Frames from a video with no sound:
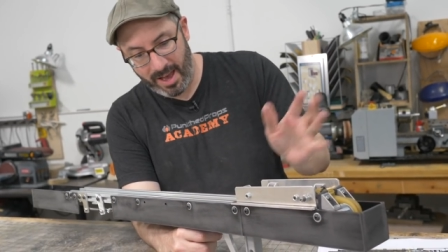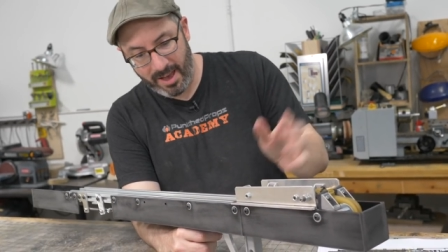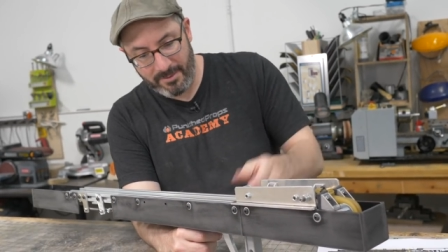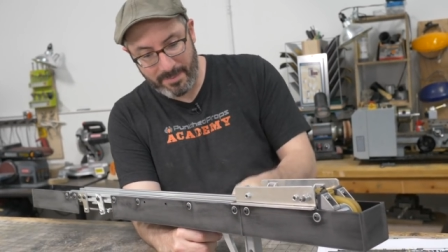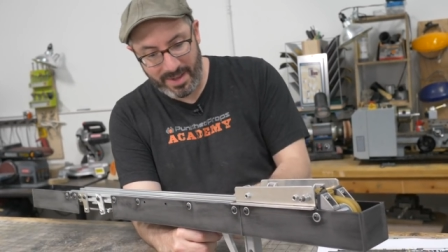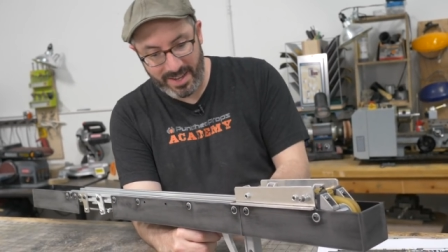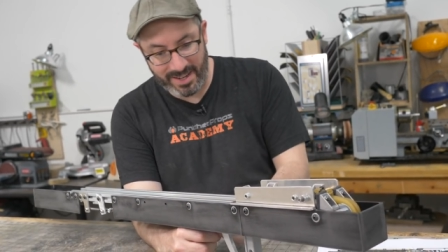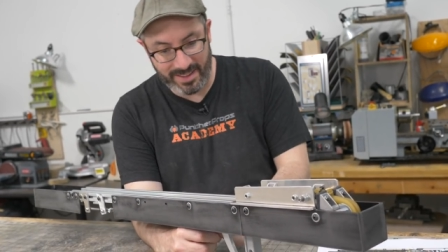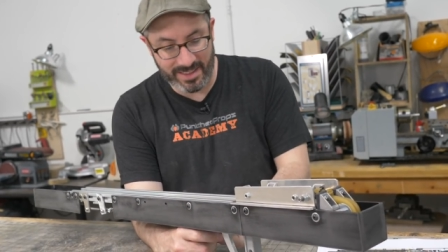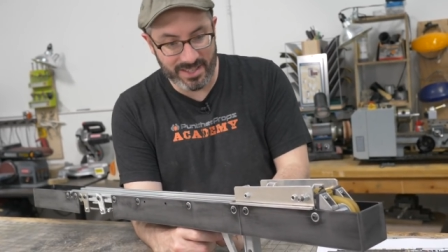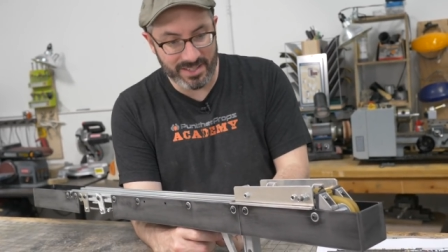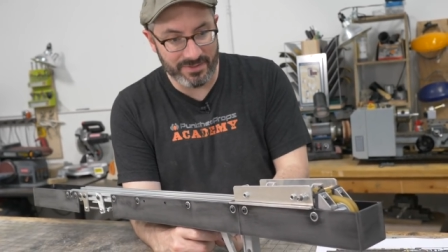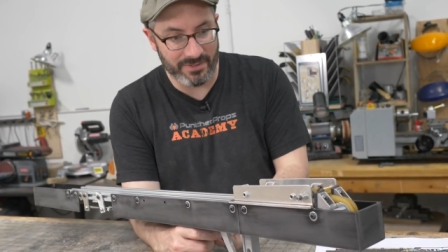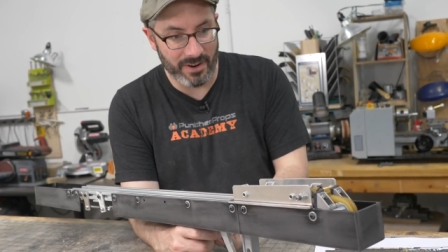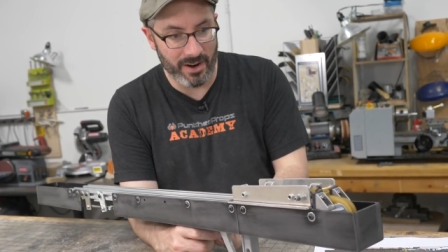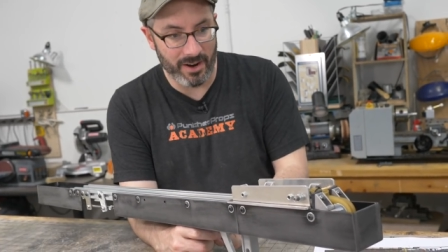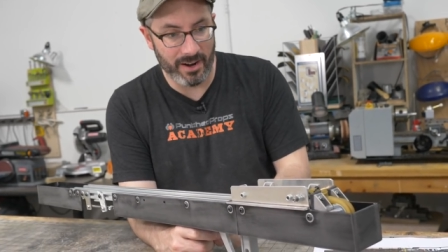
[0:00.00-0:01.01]
I've made it this
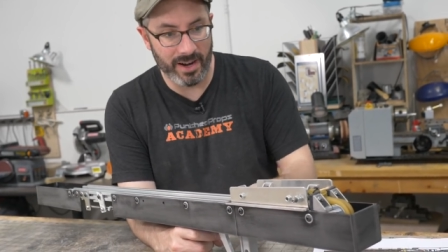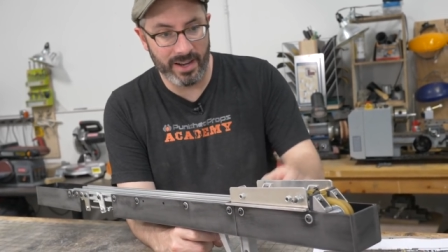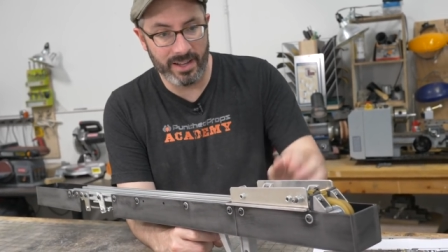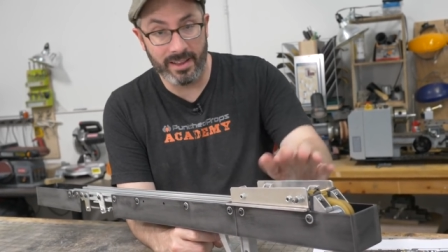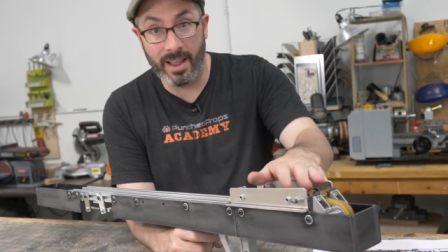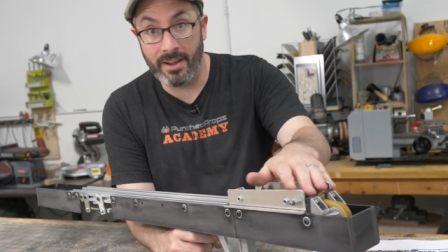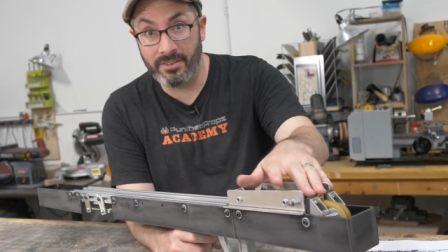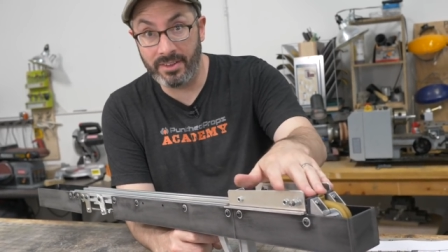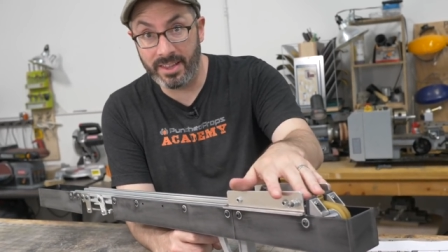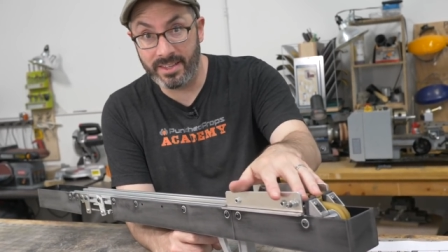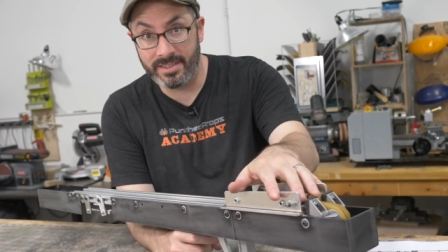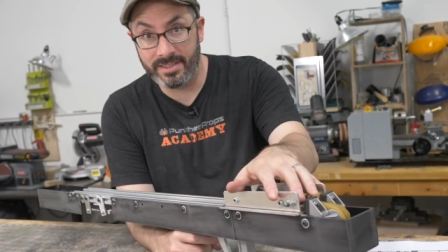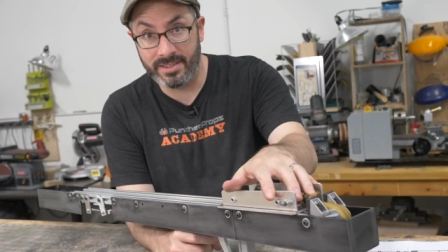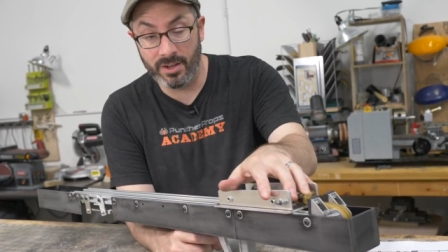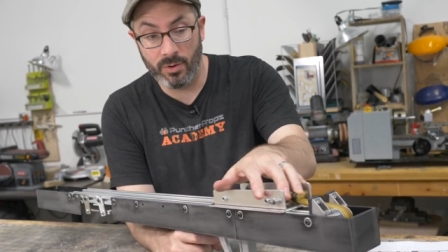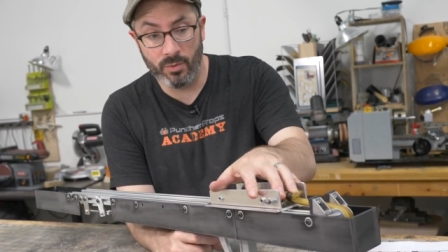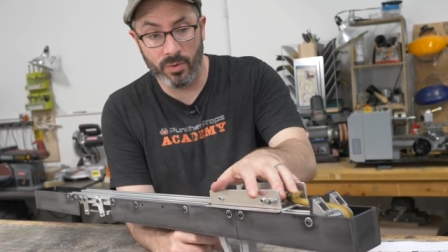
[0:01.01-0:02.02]
far and everything
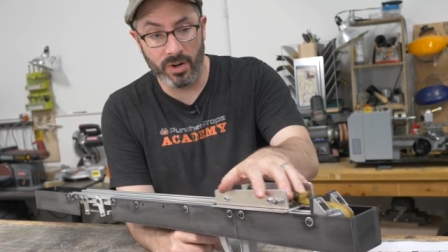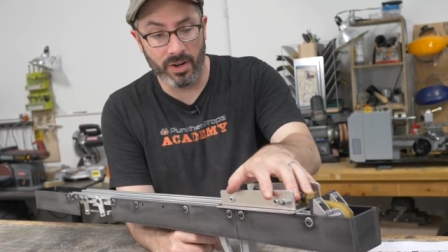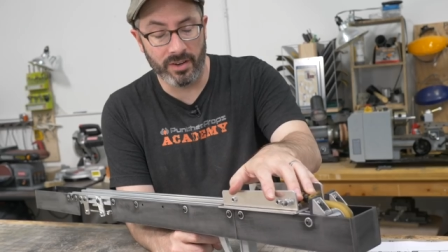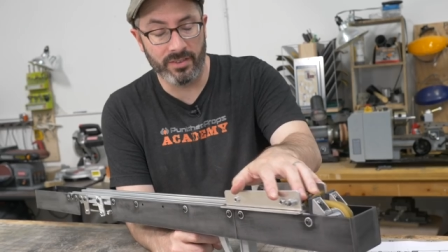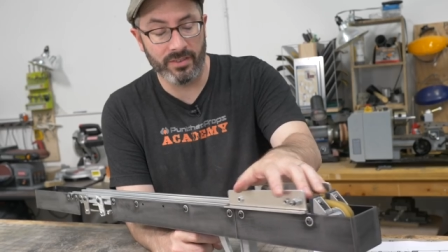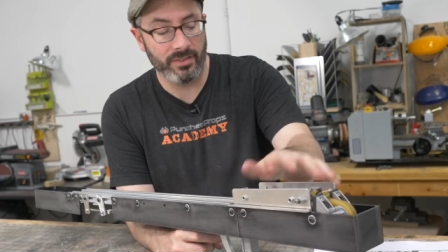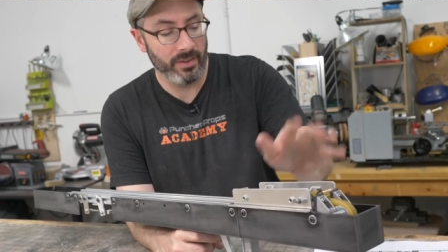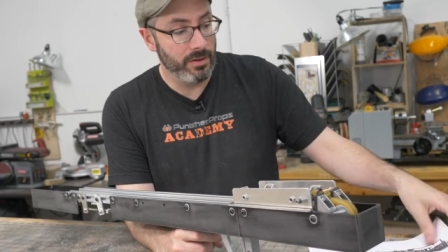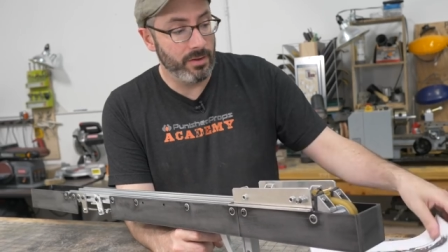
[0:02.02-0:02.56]
still works.